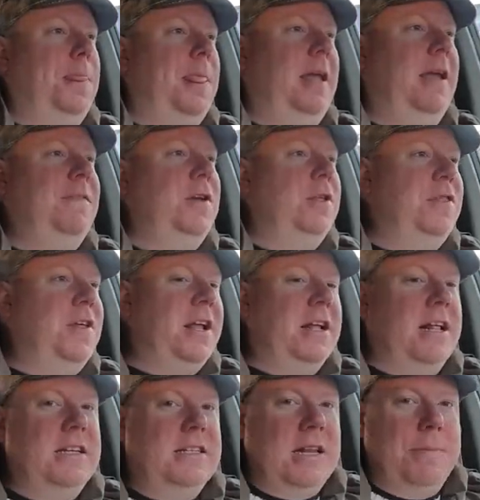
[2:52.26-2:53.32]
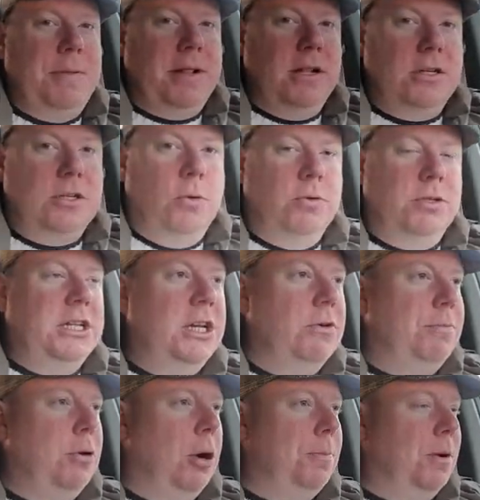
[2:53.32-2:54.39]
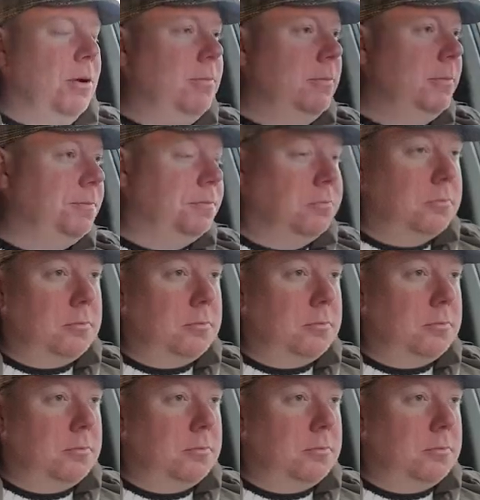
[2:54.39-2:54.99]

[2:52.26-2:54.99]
think that's something that's causing you a problem,